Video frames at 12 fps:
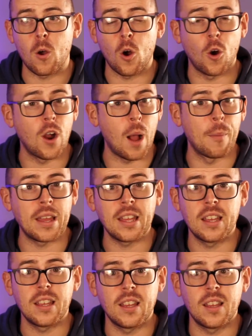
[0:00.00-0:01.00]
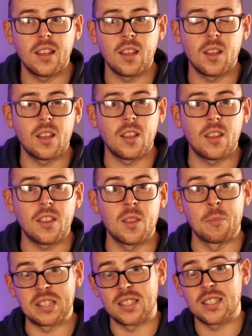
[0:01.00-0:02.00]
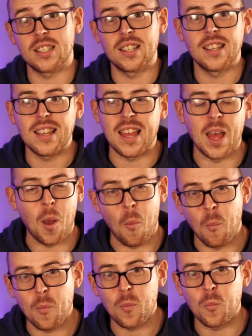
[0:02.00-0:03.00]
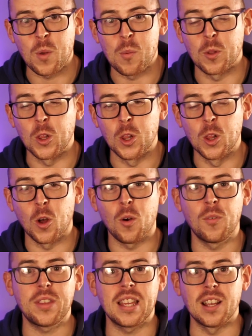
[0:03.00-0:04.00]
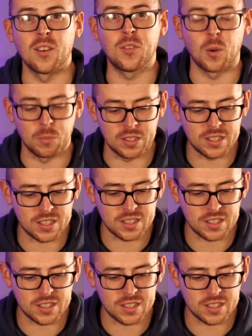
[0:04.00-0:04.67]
or Abby, the missus. We would love to hear from you.